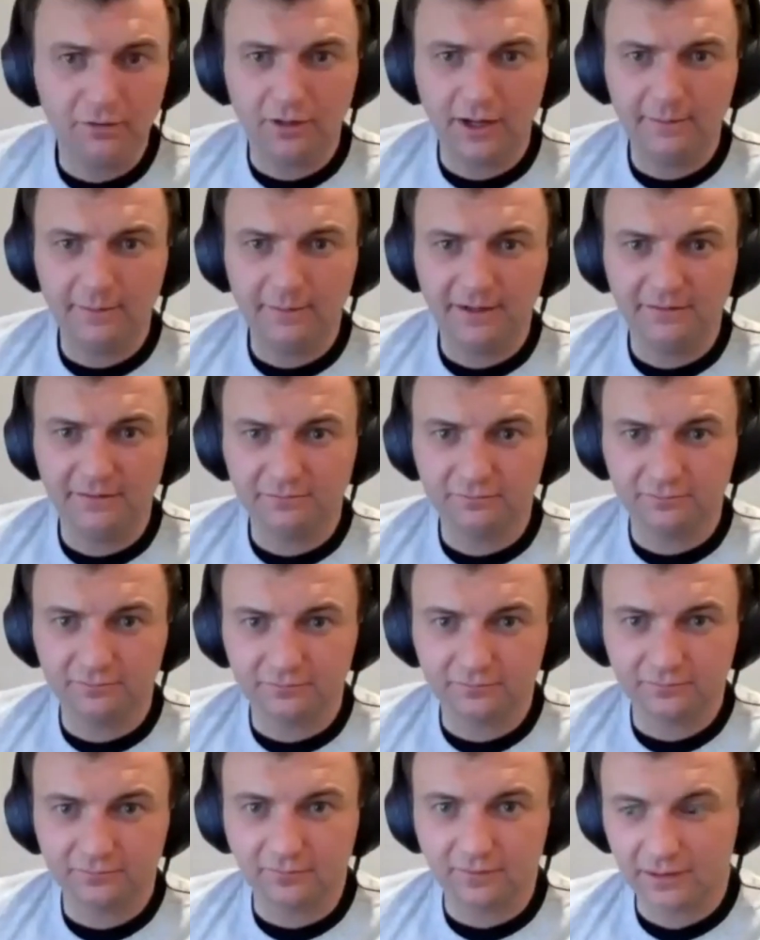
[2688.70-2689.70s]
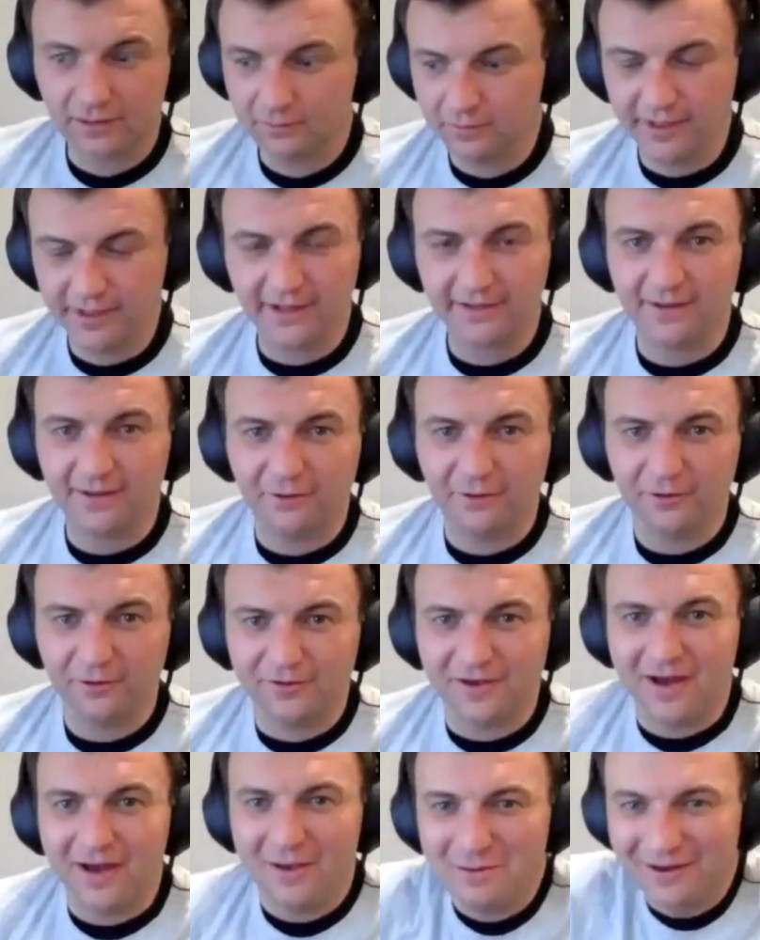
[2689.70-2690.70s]
I mean, we get that all the
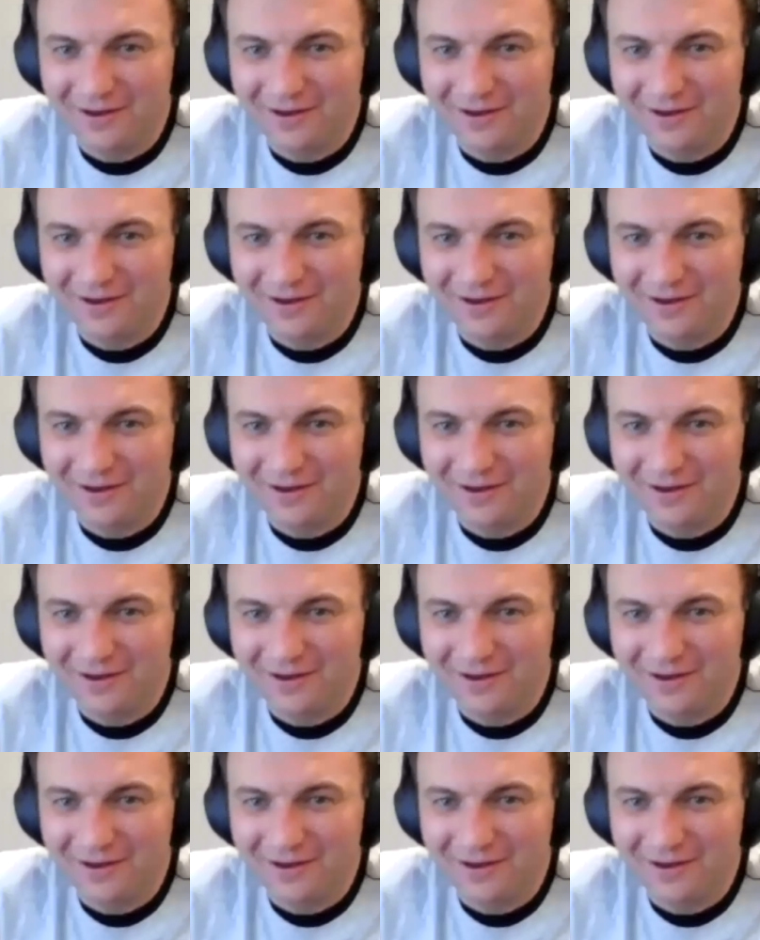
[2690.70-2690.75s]
time.